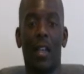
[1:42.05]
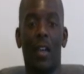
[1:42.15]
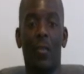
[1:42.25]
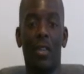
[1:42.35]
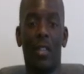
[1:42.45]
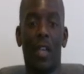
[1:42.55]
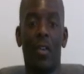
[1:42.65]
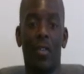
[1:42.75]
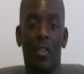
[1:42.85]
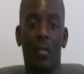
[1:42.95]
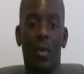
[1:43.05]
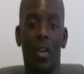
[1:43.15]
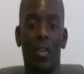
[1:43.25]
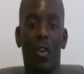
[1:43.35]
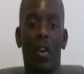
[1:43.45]
which they
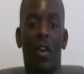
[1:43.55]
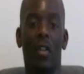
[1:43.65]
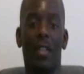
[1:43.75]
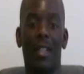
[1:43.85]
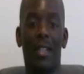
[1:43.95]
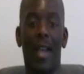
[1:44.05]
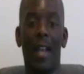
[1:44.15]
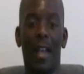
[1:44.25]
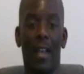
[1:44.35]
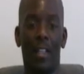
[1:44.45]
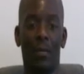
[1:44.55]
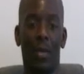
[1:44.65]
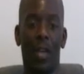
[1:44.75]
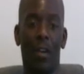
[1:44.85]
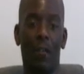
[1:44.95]
correspond are the data
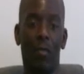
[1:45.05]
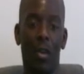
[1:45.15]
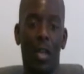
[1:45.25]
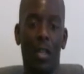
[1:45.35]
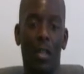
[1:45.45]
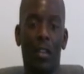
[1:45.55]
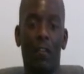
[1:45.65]
aspect of what,